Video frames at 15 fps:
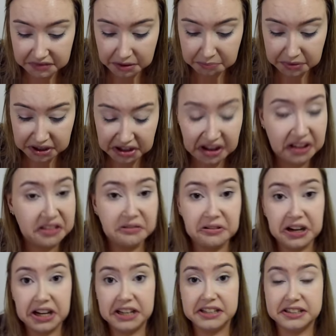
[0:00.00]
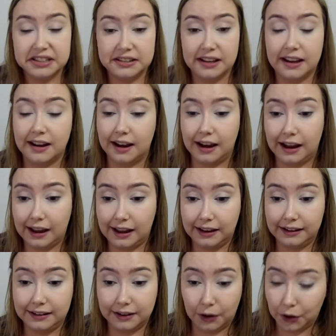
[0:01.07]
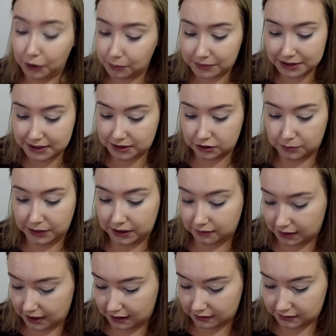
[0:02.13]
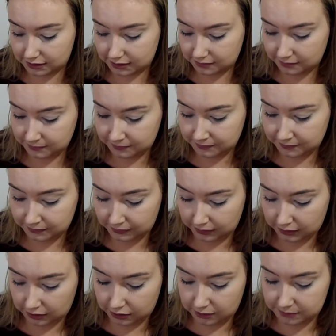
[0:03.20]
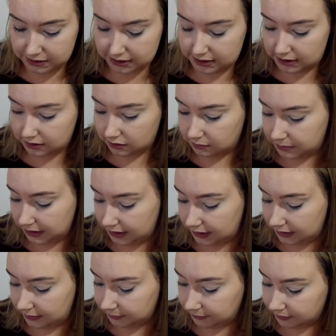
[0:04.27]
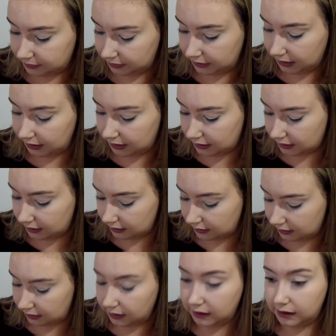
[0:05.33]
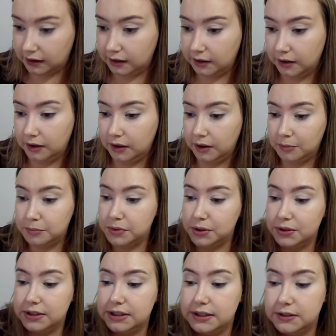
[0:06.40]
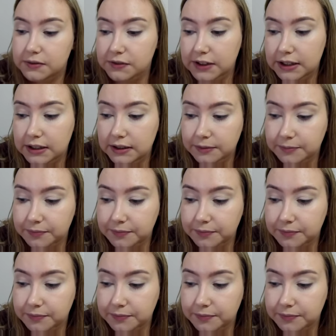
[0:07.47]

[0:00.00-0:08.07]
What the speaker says: But otherwise, I hope to still be around. Hope to still be in the beauty sphere